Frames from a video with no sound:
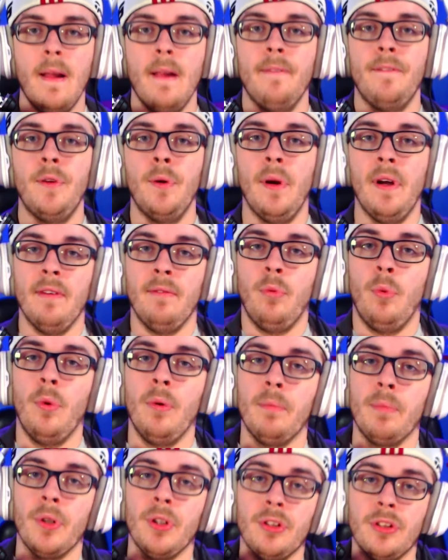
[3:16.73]
If you have
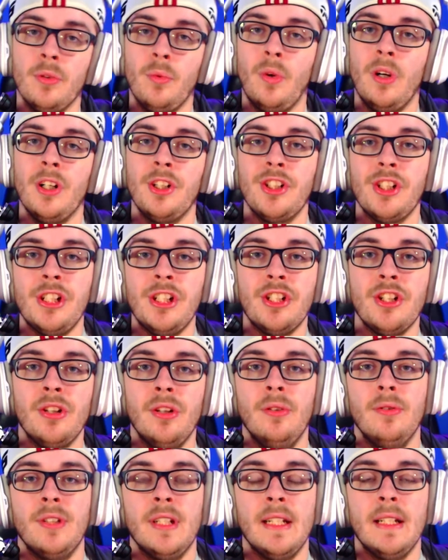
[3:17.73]
one person watch each of
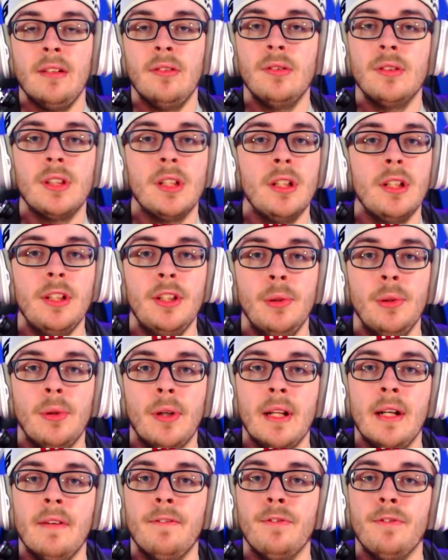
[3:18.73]
those angles, you will
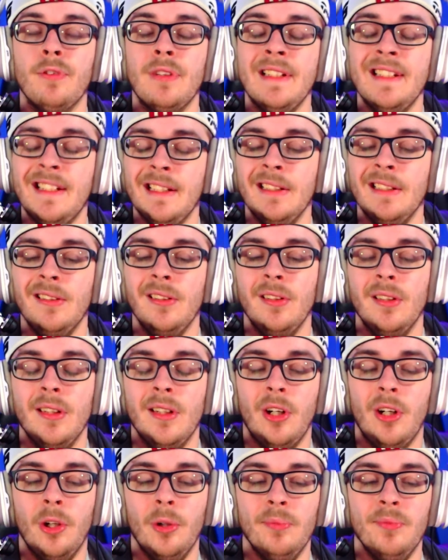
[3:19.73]
get a free kill,
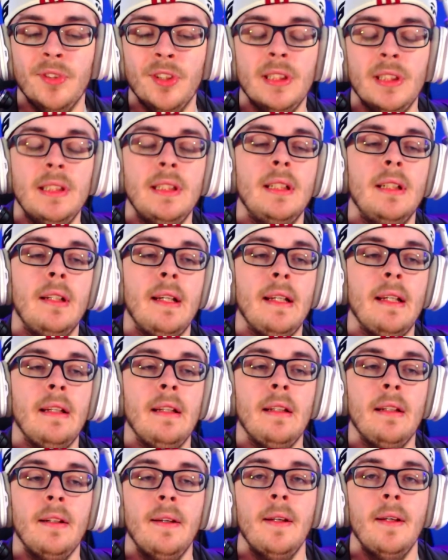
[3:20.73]
hopefully,
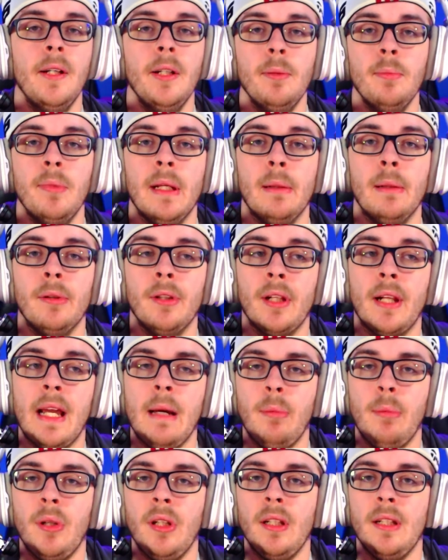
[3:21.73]
and be able to
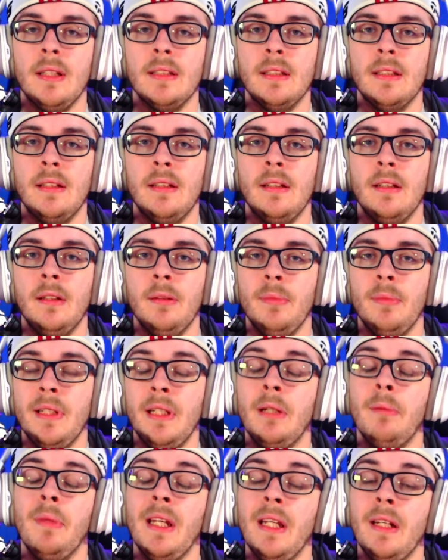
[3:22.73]
capitalize on
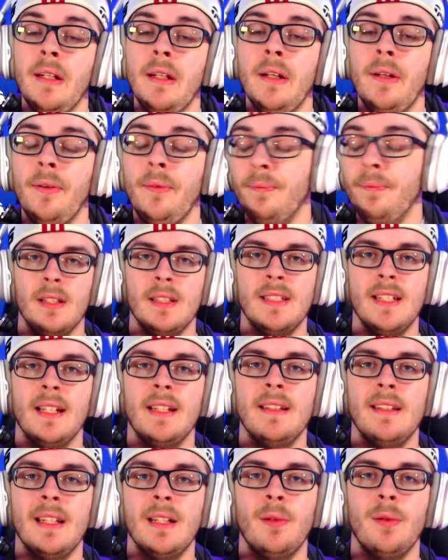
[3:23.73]
being a man down. The
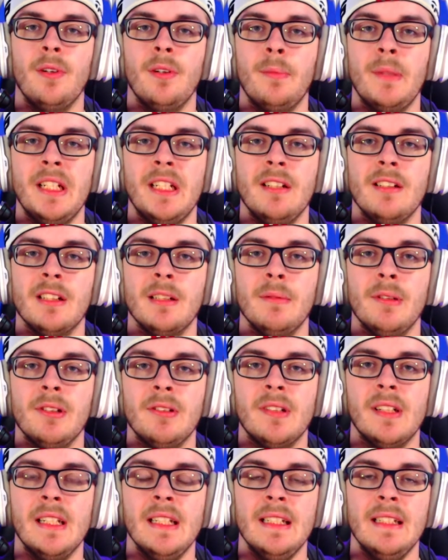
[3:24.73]
second thing we're going to be talking about
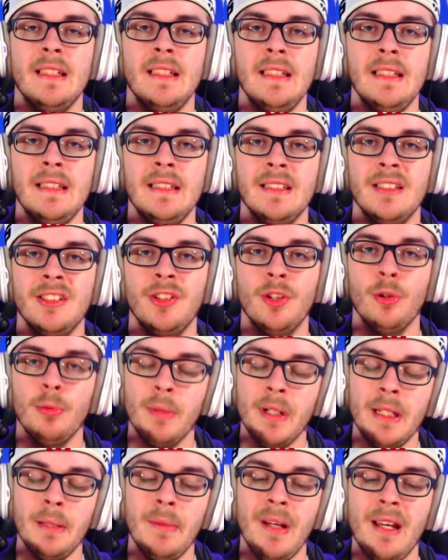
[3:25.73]
today is your
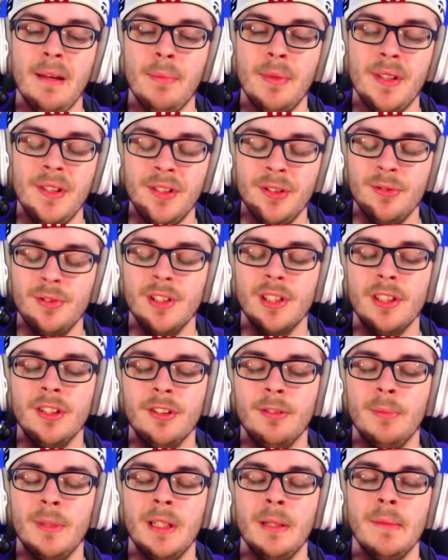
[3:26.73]
minimap. Using
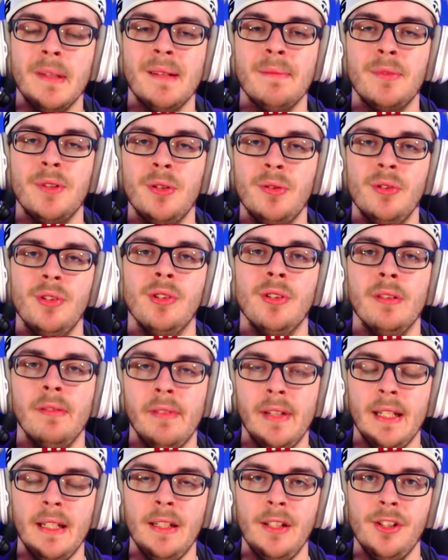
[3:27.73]
your minimap to your
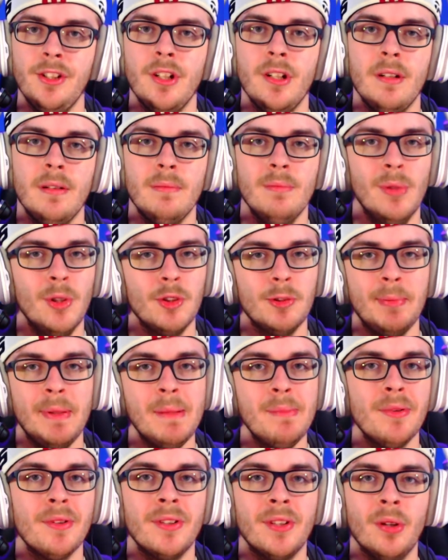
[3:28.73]
advantage. Most
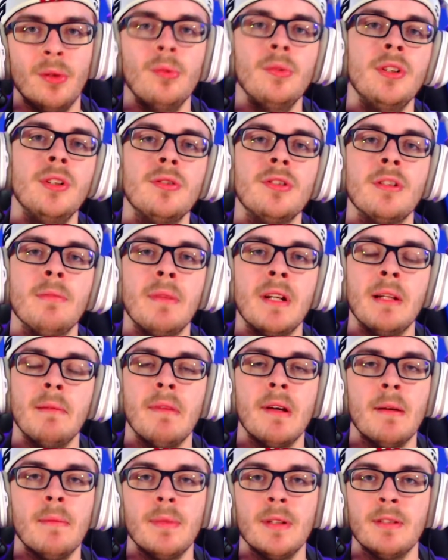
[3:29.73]
people don't use the
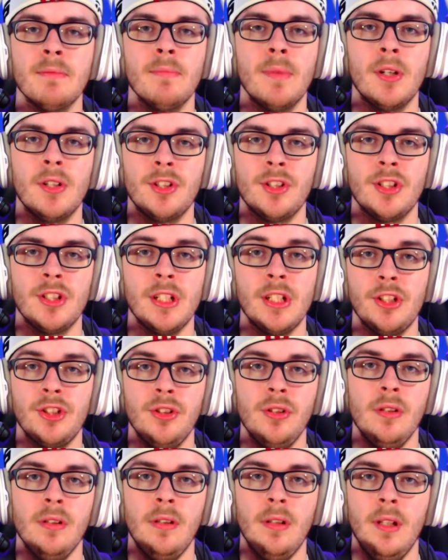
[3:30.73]
minimap as much as they
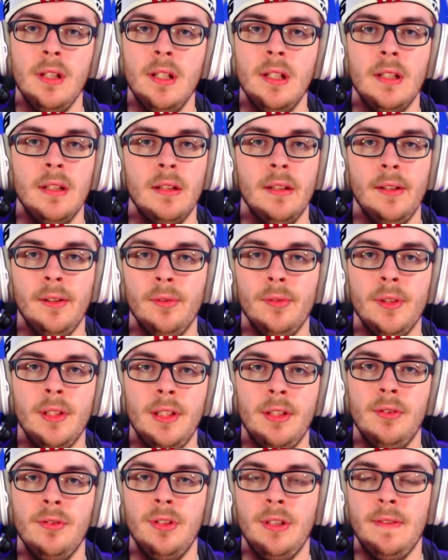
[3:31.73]
should. They only
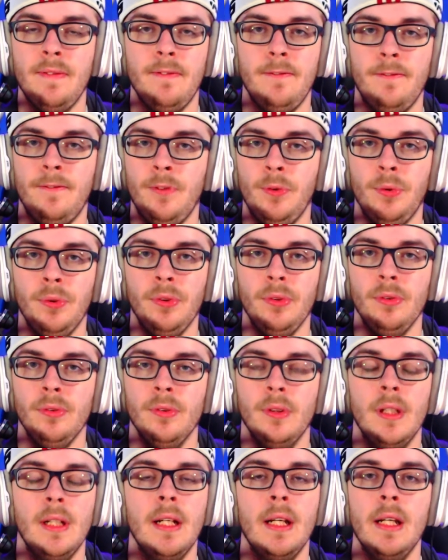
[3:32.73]
use it for
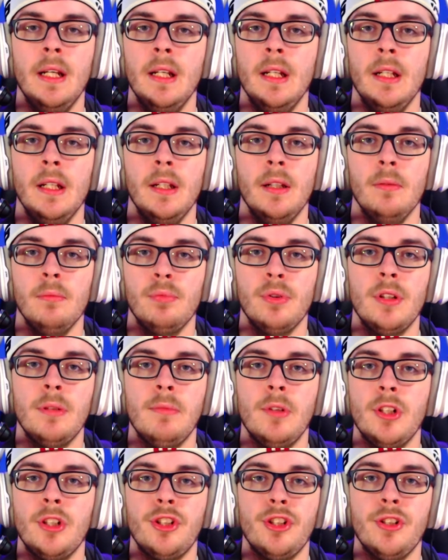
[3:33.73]
pretty
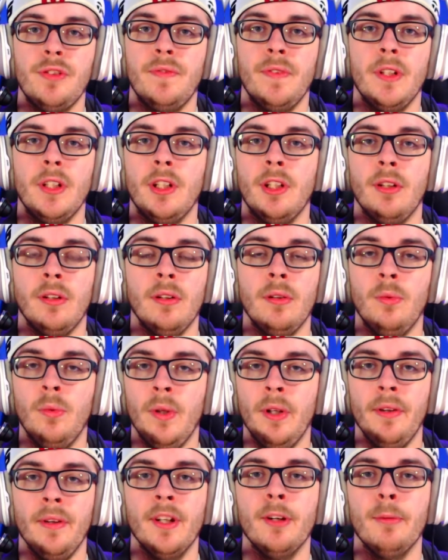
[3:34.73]
much just figuring out
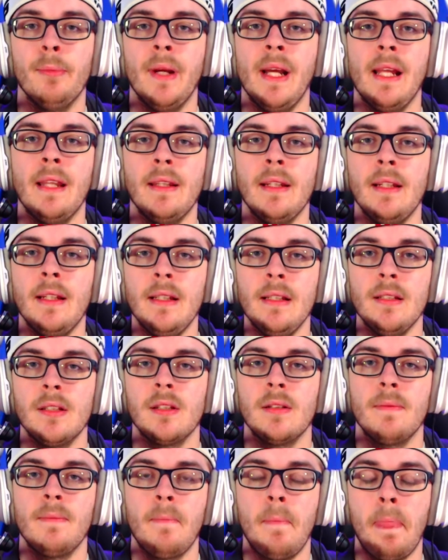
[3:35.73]
where their pathing is.
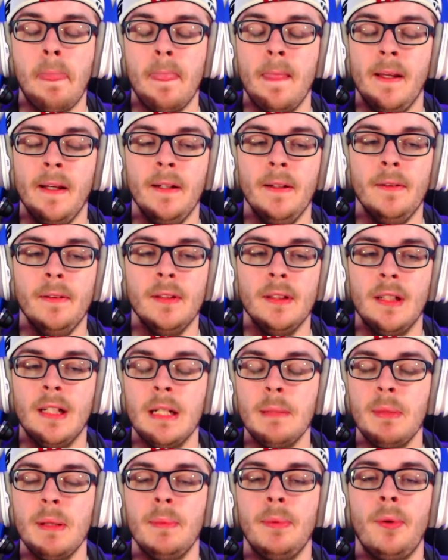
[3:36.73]
A lot
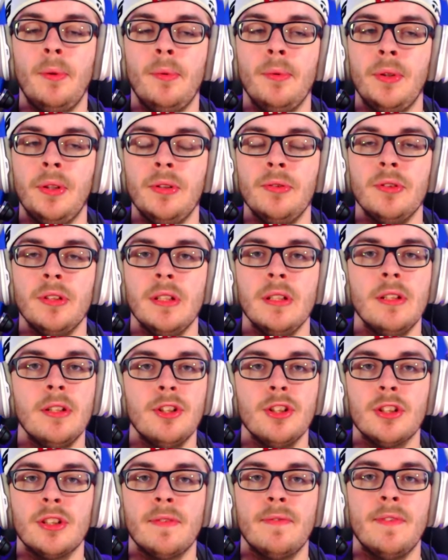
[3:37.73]
of people will use it
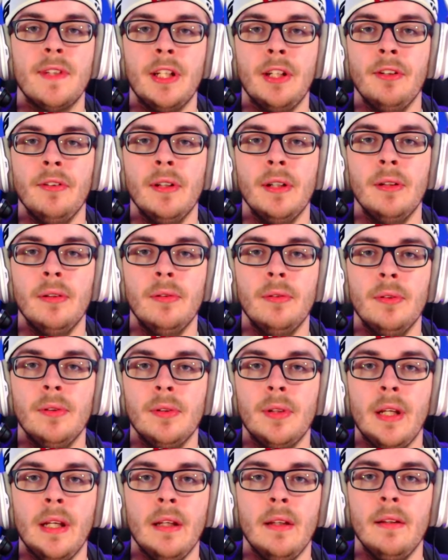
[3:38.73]
just to figure out,
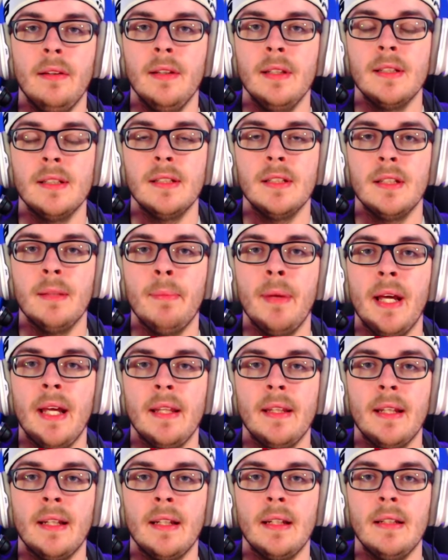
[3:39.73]
okay, this is the
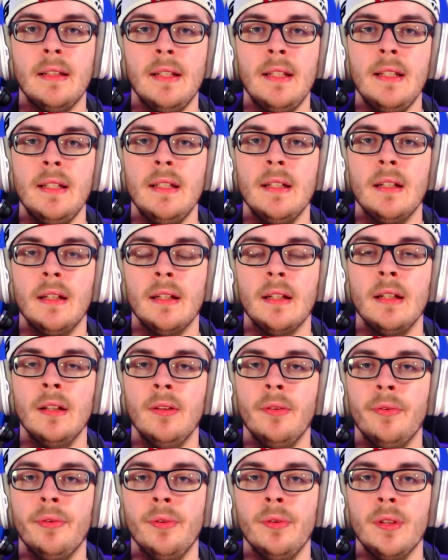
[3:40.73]
path I can take. I can
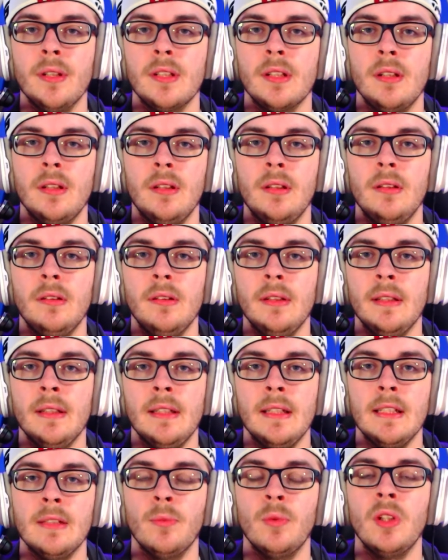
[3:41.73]
go through this hall, and
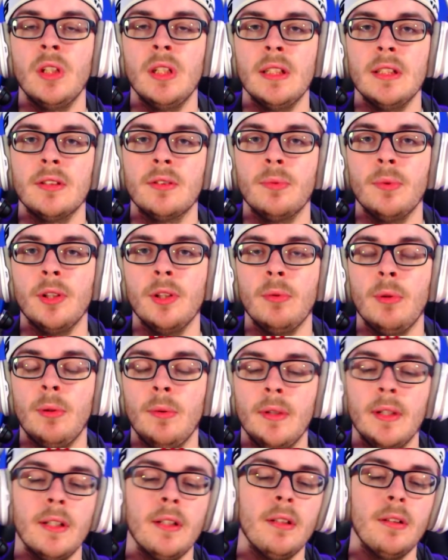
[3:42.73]
then it wise. Where do I
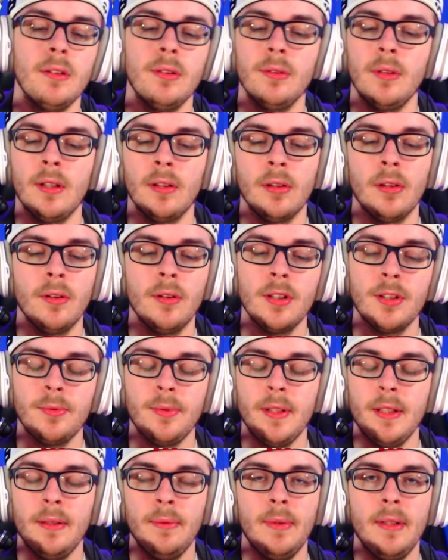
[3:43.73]
want to go? I'll go this
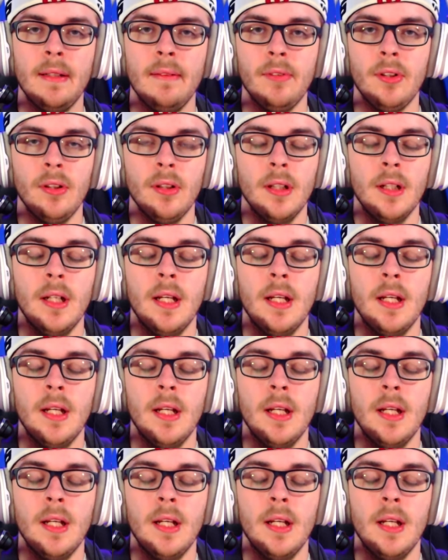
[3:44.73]
way, whatever.